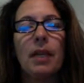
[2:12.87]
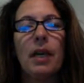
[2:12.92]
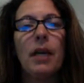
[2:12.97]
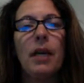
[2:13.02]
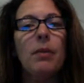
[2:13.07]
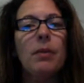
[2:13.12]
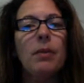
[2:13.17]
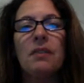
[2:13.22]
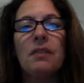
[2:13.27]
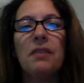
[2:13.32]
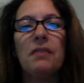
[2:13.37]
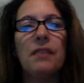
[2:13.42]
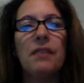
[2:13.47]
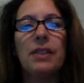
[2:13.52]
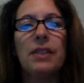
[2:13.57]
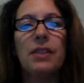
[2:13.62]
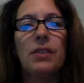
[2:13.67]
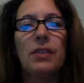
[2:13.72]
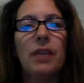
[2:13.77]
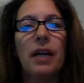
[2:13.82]
It will
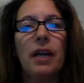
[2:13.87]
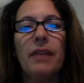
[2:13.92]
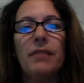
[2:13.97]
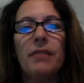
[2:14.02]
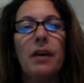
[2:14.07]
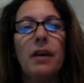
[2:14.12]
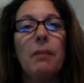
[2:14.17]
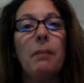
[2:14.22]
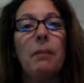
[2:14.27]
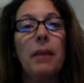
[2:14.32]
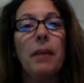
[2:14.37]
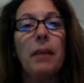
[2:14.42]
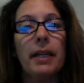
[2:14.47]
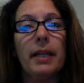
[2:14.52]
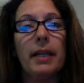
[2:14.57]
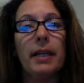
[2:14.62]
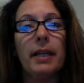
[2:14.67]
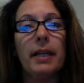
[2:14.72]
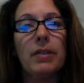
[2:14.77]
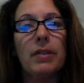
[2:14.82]
affect your life on many
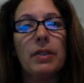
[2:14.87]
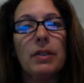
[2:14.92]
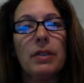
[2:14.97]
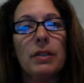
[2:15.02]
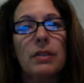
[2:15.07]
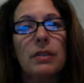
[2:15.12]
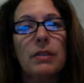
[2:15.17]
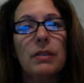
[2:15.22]
levels,